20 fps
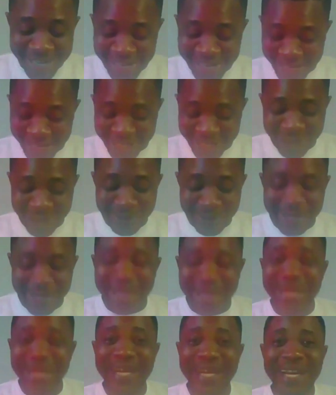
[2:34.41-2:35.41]
as we
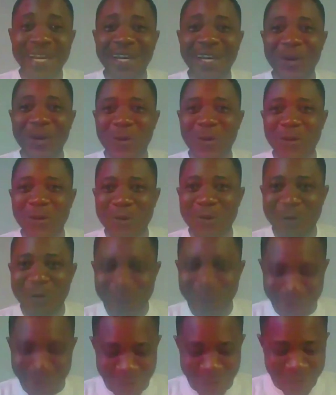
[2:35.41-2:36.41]
learn
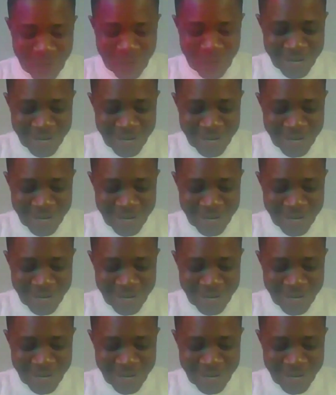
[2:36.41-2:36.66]
Urhobo